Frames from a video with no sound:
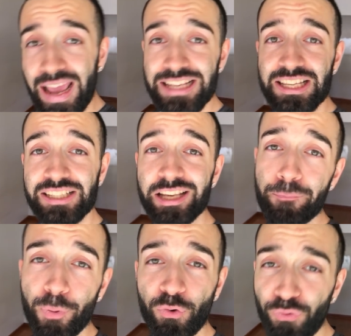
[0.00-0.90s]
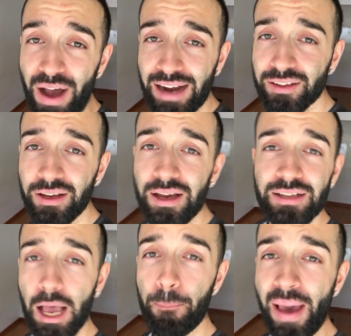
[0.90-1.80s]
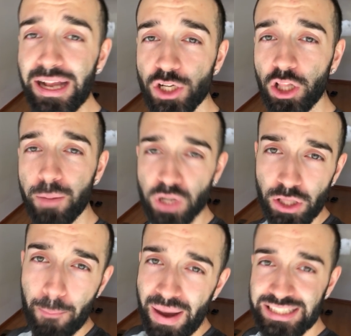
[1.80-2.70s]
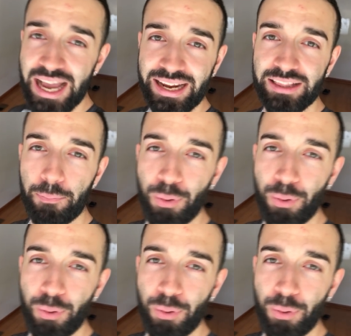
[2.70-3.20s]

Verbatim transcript: is the simple fact that pendulums are the best deck in the